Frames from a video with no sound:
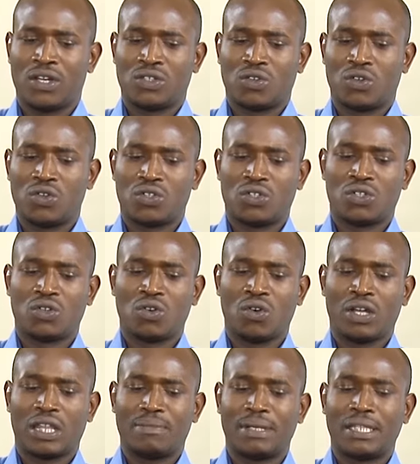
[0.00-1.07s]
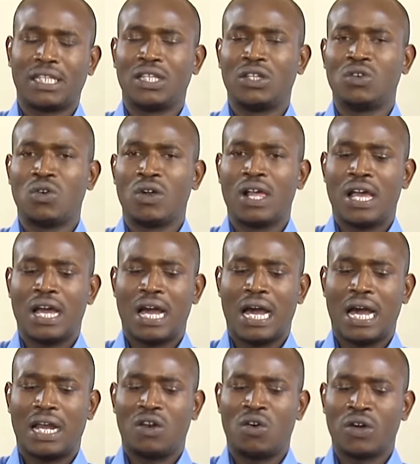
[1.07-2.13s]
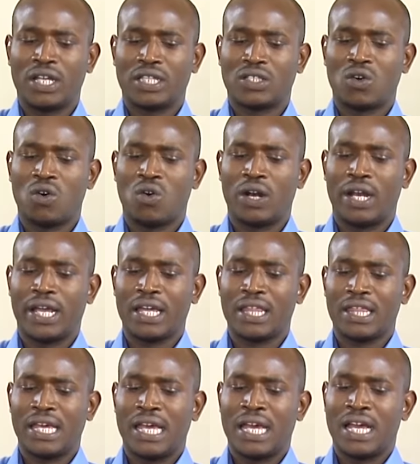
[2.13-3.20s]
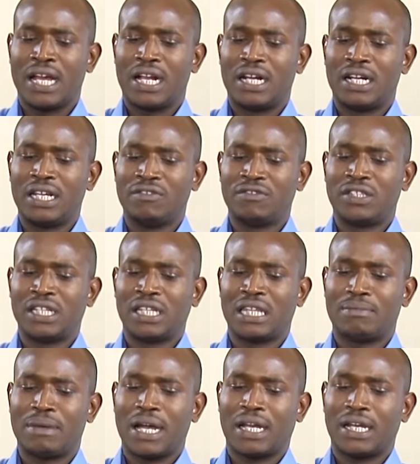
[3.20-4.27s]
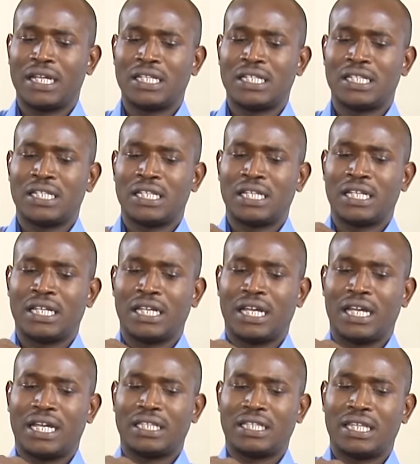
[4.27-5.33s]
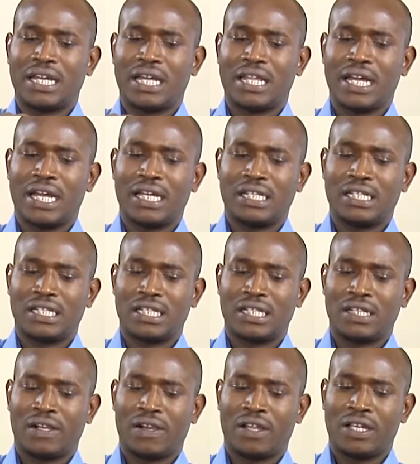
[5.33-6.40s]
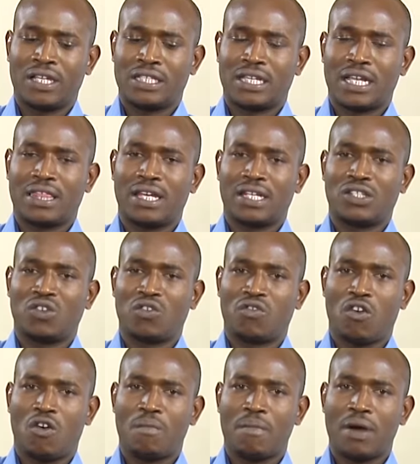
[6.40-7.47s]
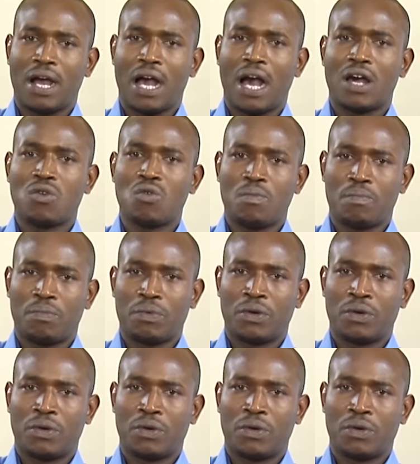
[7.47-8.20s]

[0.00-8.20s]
So you stroke the material along its whole length, lifting the magnet at the other edge, such that you form a loop.